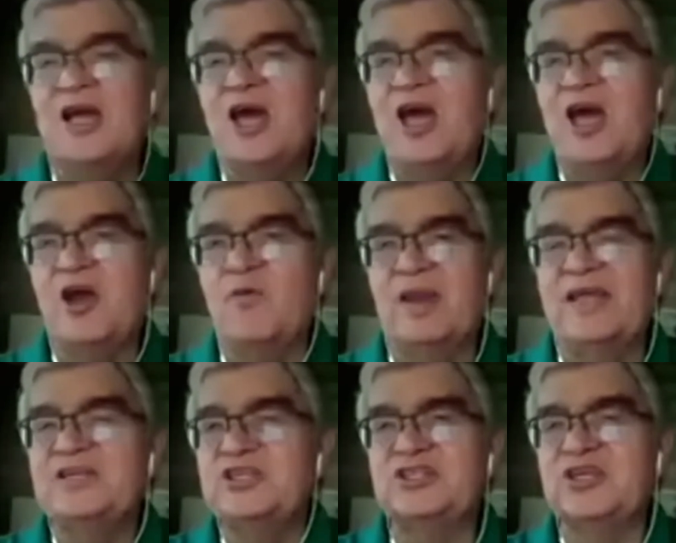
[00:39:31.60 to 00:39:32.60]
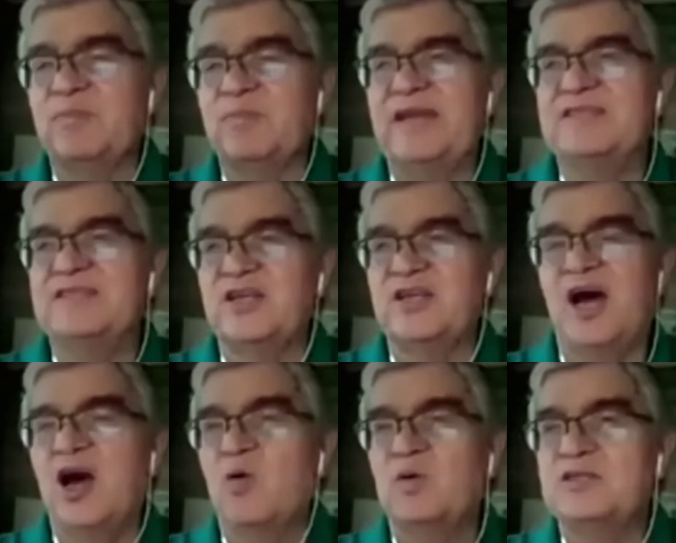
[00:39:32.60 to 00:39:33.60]
relationship isn't always
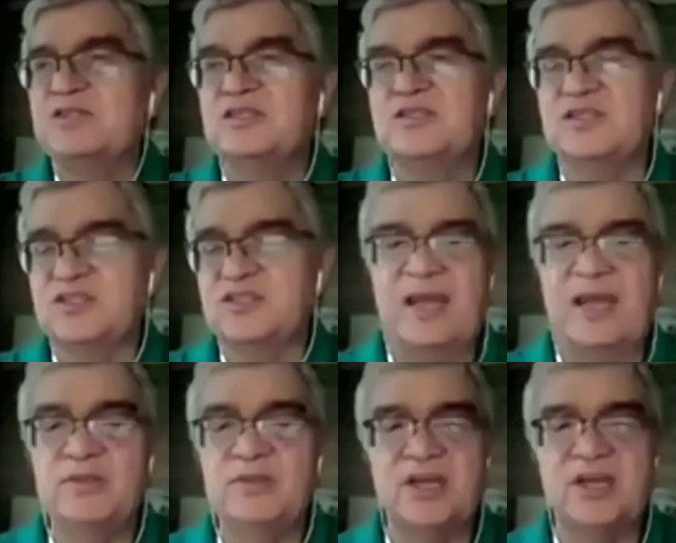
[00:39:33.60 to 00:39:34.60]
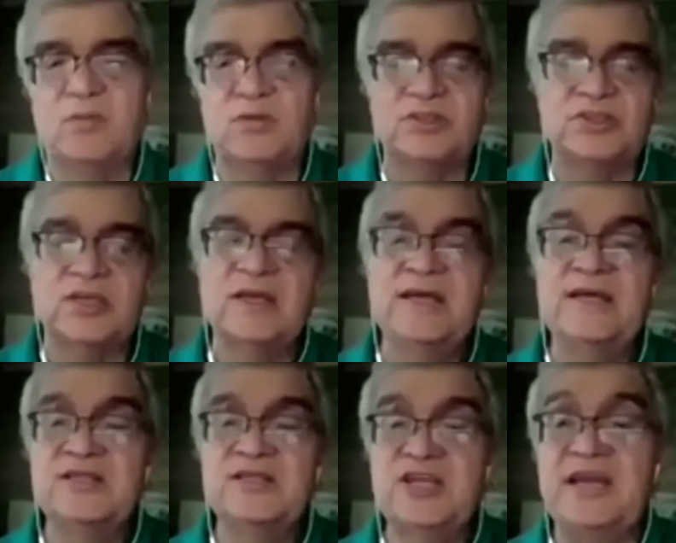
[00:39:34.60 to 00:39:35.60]
the same. It's always changing.
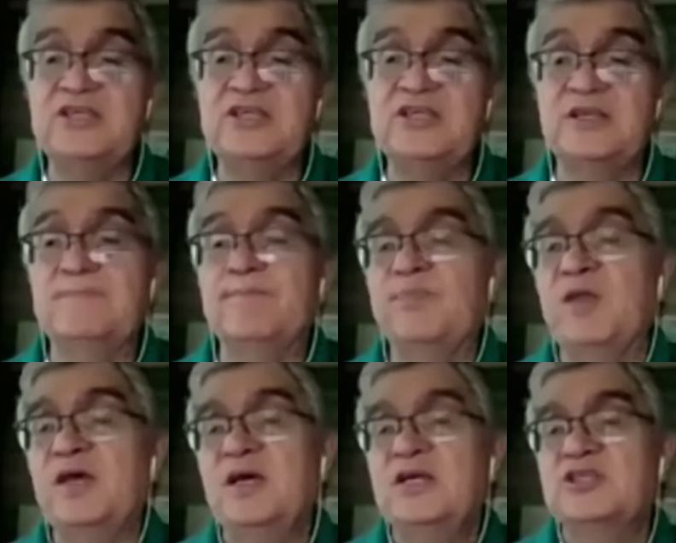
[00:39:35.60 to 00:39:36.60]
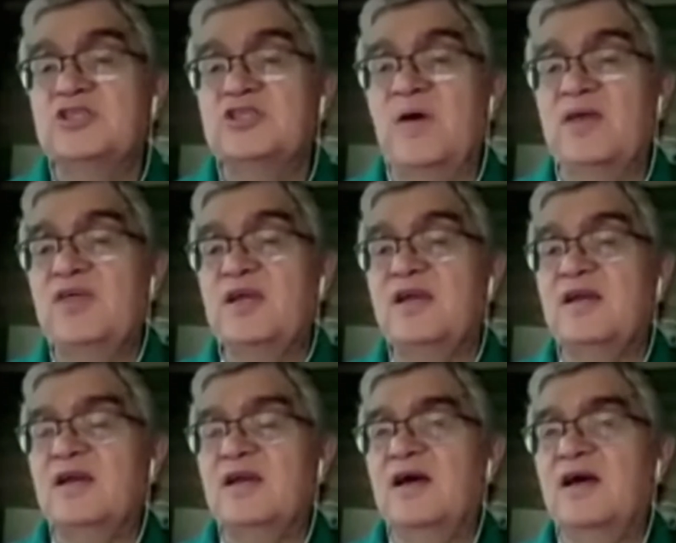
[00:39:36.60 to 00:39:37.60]
So I think a
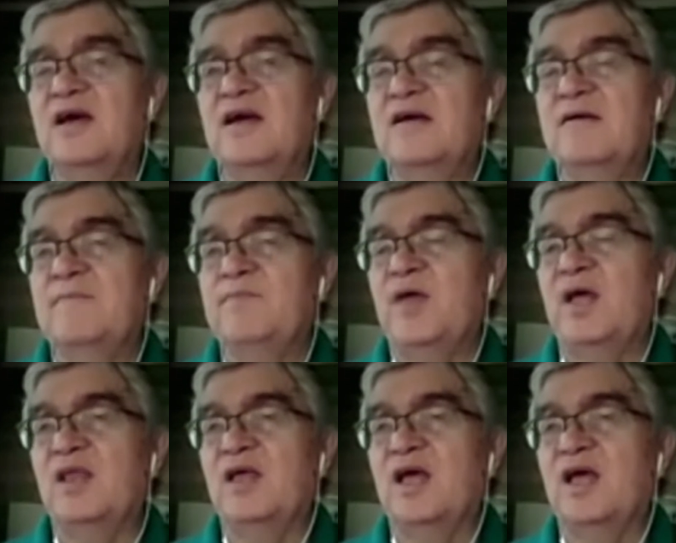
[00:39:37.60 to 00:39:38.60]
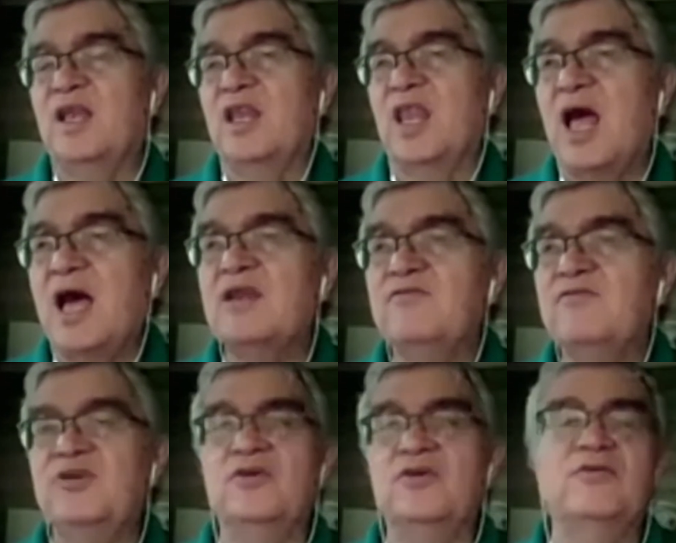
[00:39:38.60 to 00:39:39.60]
lot of you
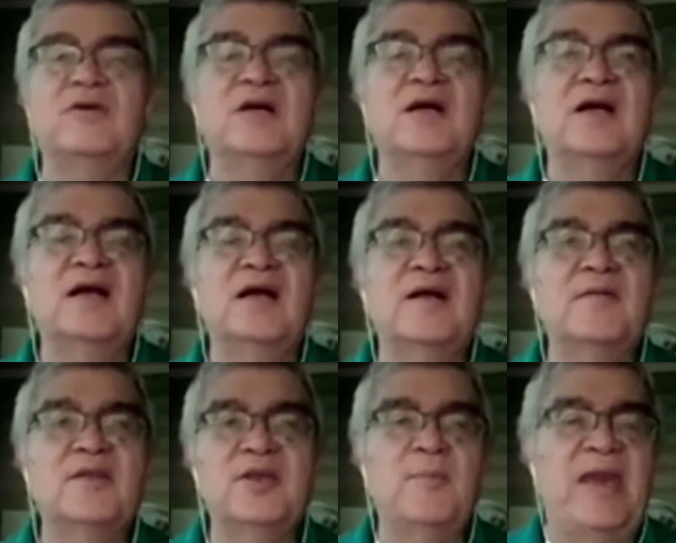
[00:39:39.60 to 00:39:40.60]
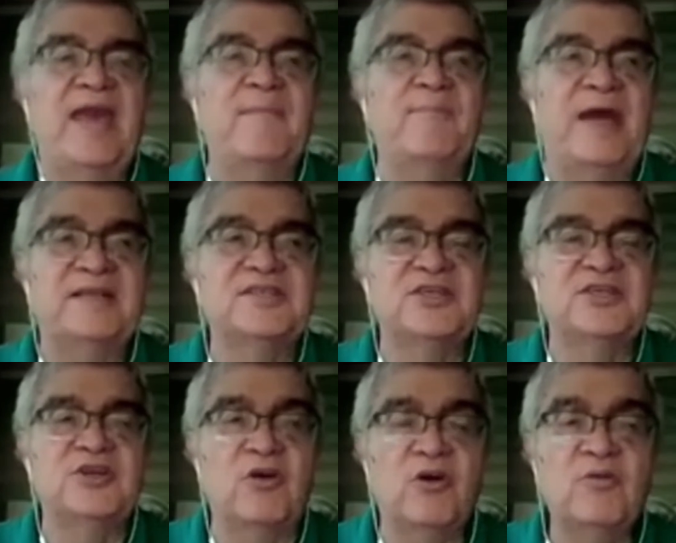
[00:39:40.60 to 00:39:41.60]
may have pets in your home.
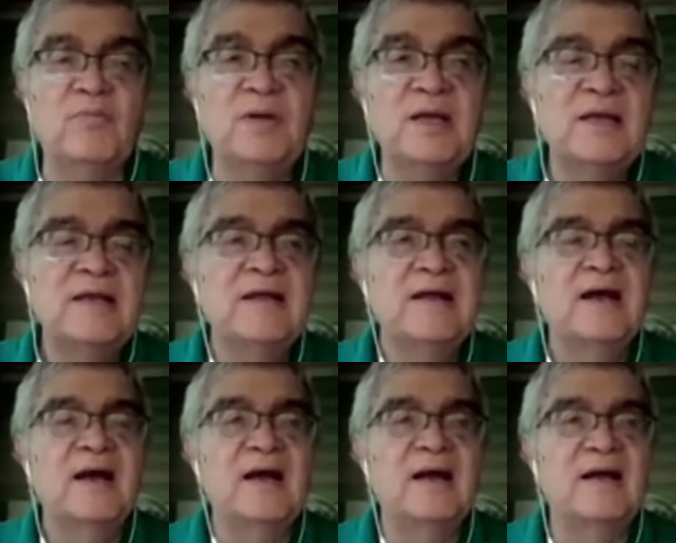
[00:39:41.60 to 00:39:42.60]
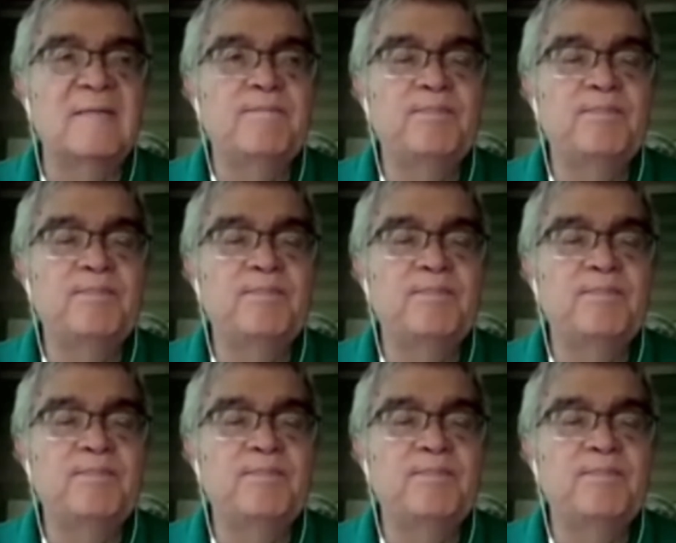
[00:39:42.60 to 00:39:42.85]
Pets